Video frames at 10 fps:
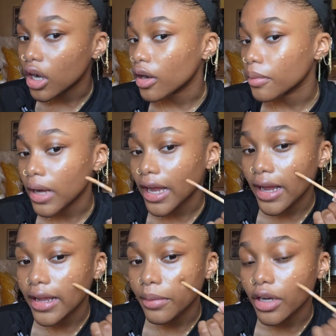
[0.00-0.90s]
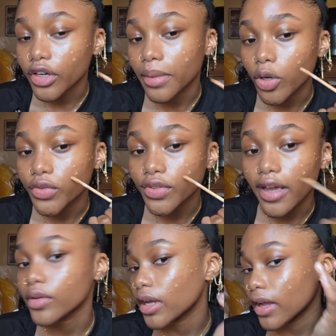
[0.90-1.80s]
I am covering my moles.
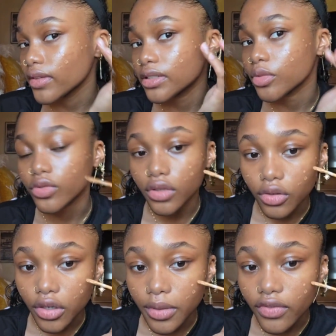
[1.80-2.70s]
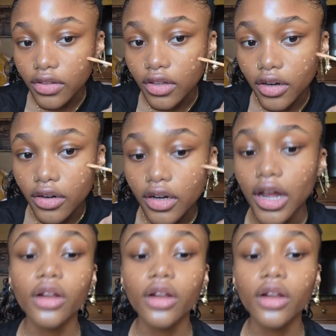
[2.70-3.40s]
I have like some moles on the corner of my face there.